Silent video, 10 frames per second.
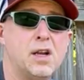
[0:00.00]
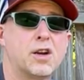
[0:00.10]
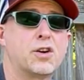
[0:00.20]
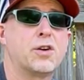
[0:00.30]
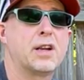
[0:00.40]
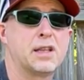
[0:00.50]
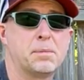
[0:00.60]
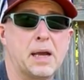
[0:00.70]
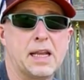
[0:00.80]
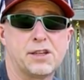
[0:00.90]
occurring in the
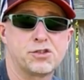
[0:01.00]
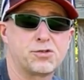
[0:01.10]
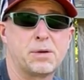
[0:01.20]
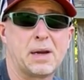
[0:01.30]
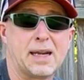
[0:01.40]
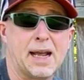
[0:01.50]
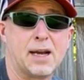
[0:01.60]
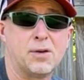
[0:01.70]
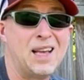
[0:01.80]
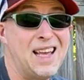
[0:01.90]
bike industry right
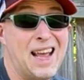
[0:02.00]
now,